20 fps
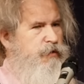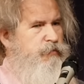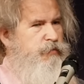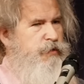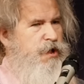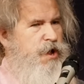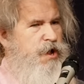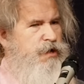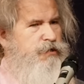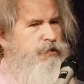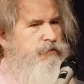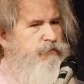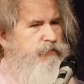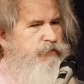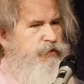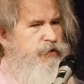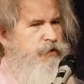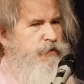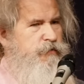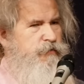be awesome.
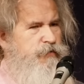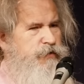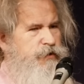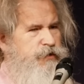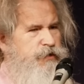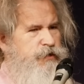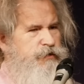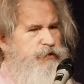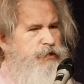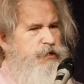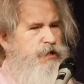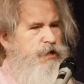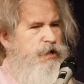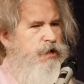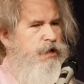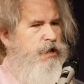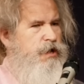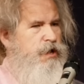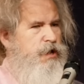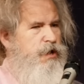You come with us.
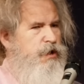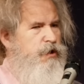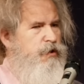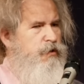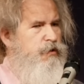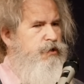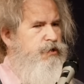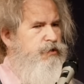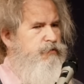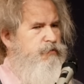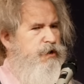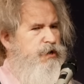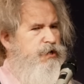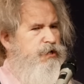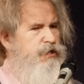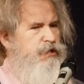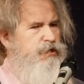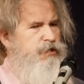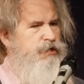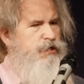Well, do you
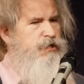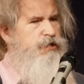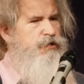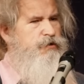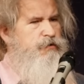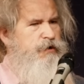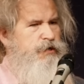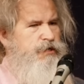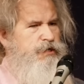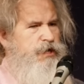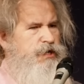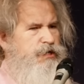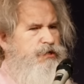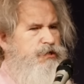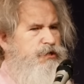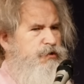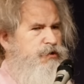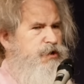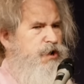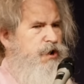want? Do you want to
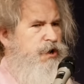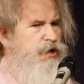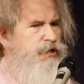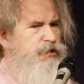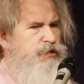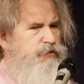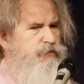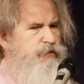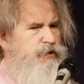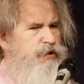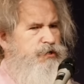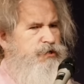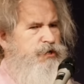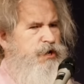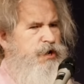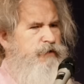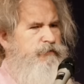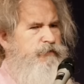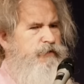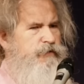take two cars? Do you want to
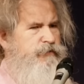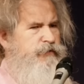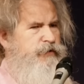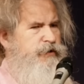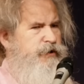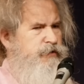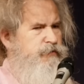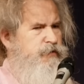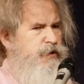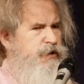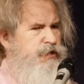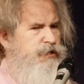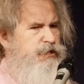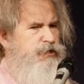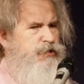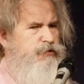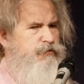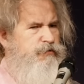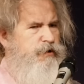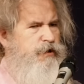drive over? Or you want
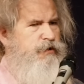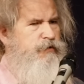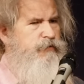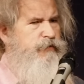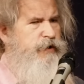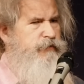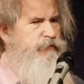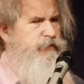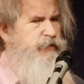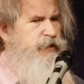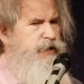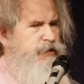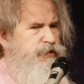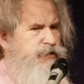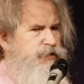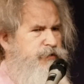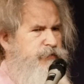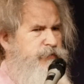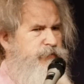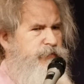to just uh, ride with us?